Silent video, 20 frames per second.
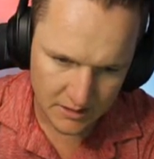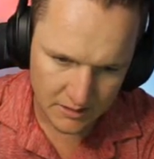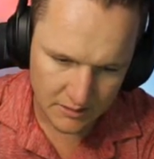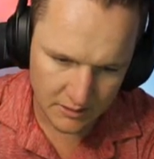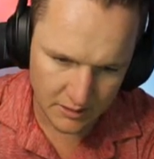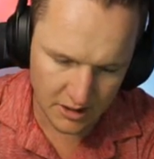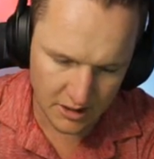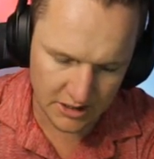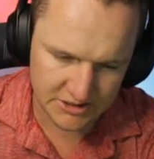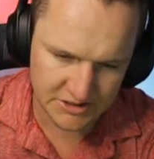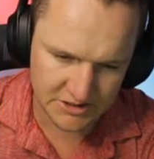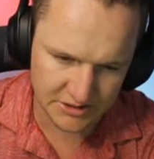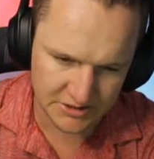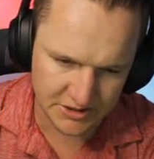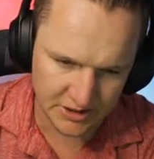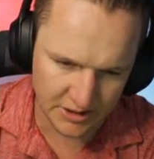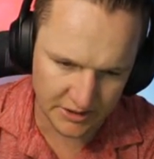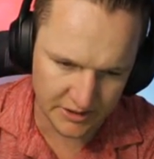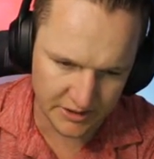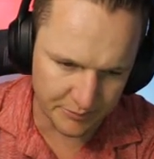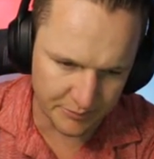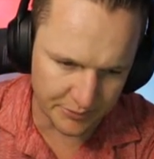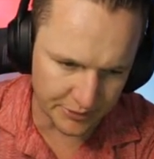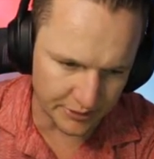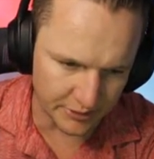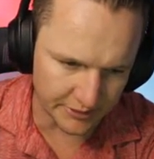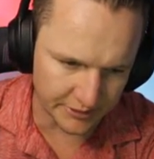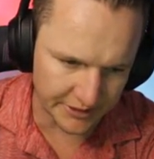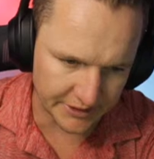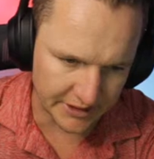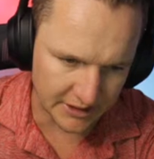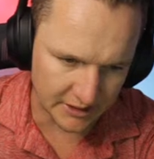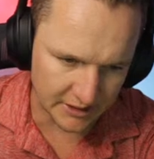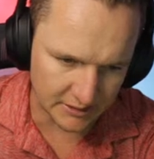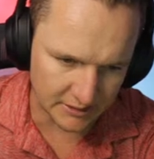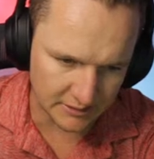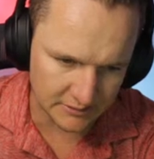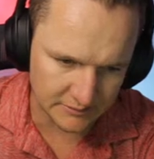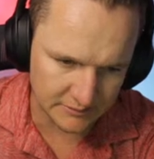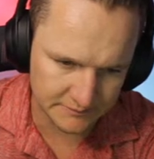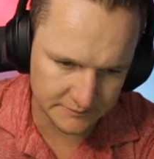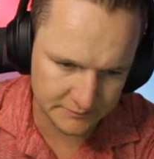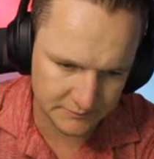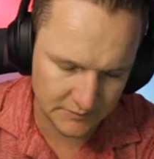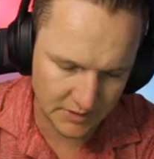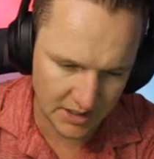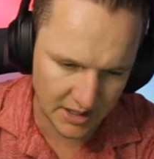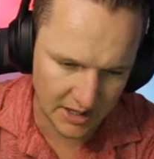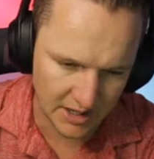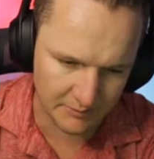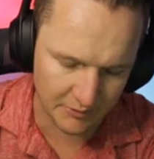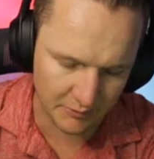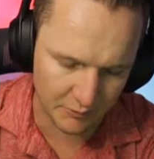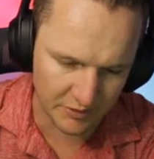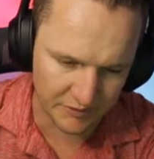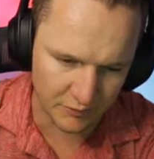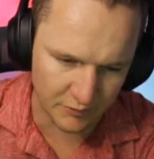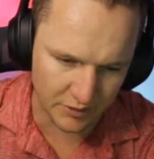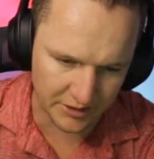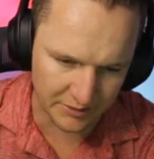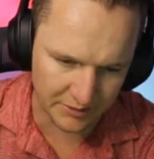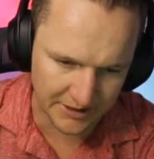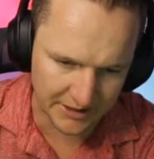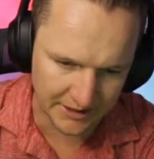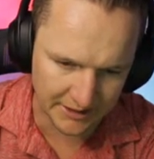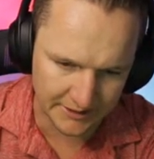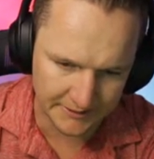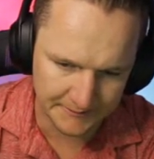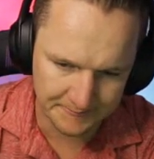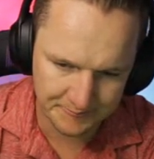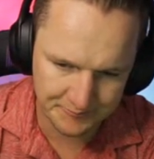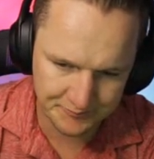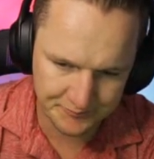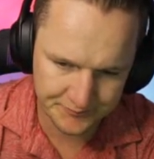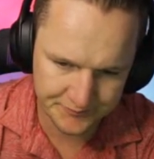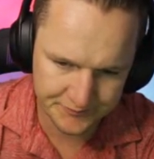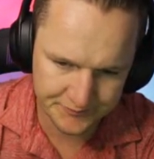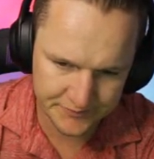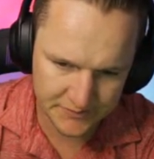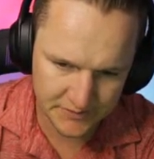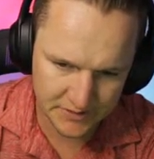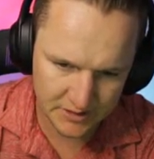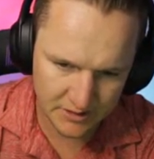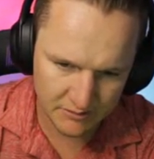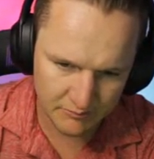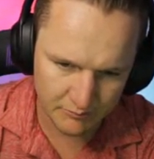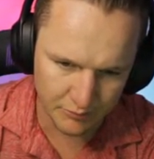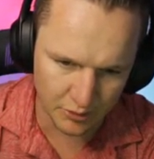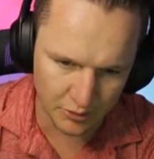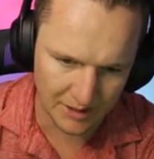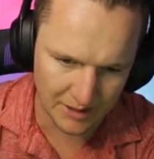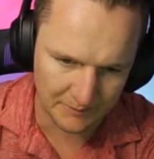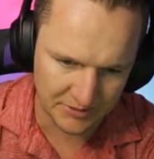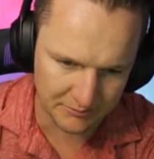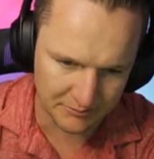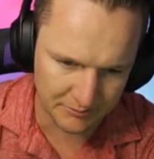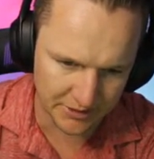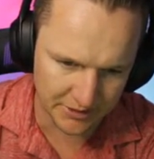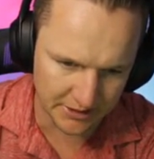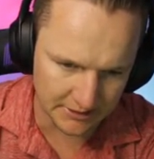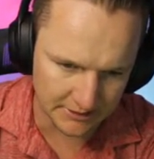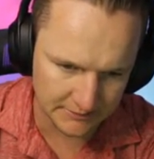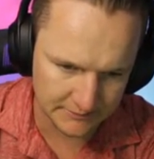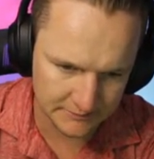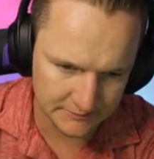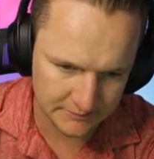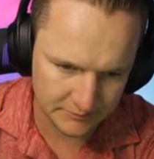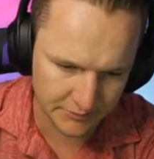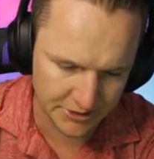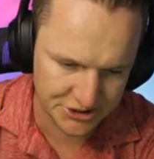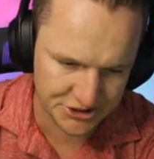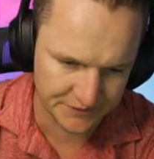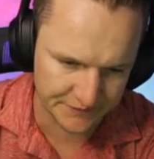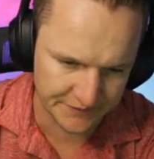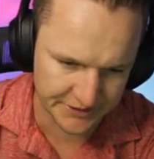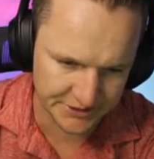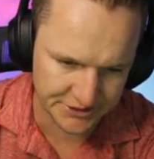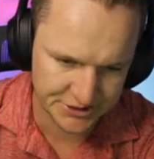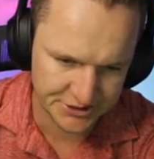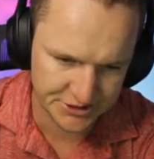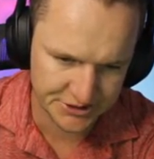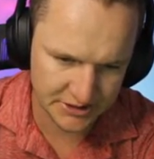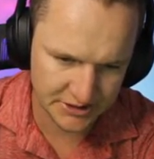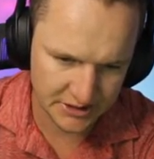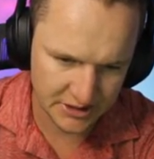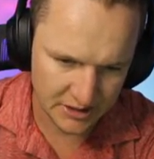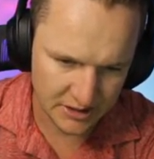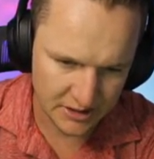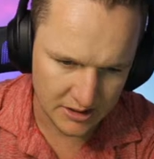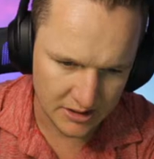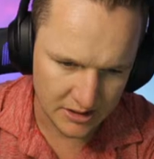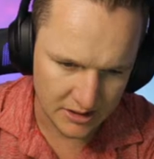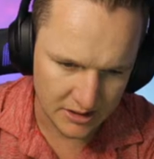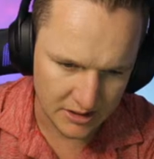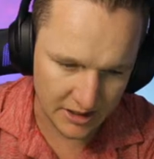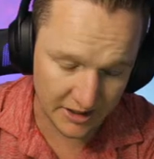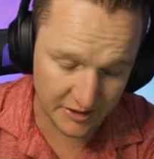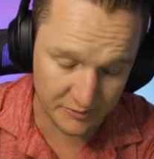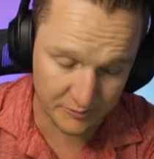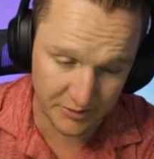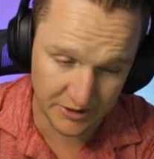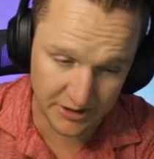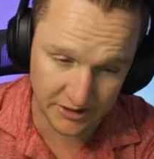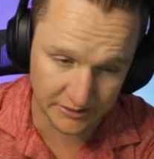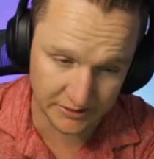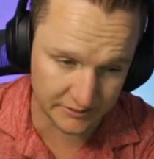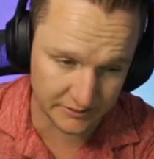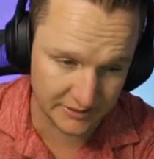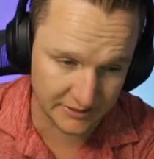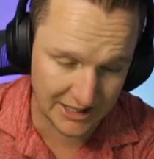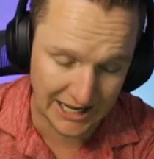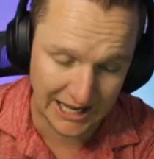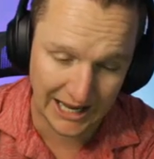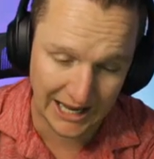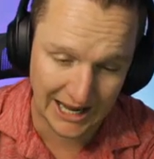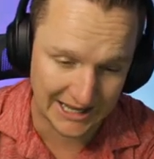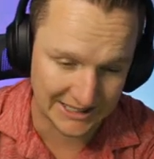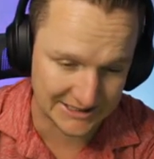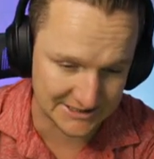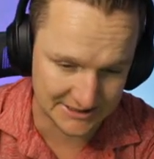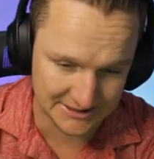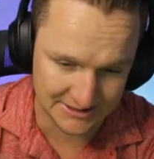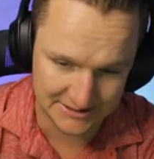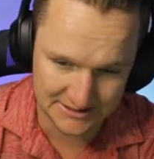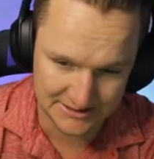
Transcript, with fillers: arsenal has got the ball now. Okay, but we've won it back. Ball up the middle. Mitrovic has been clattered.